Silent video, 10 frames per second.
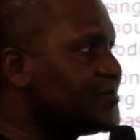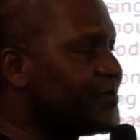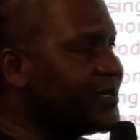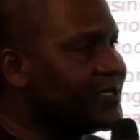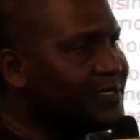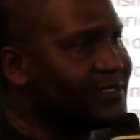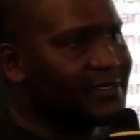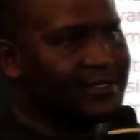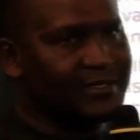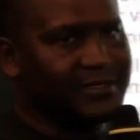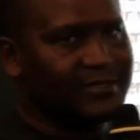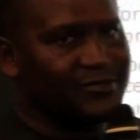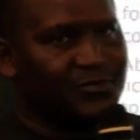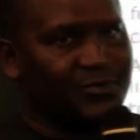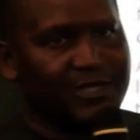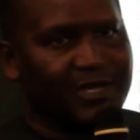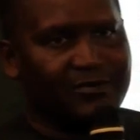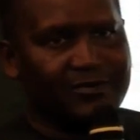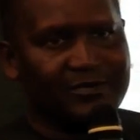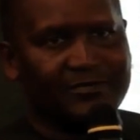spreading the rumor
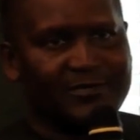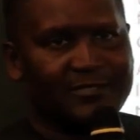that, look,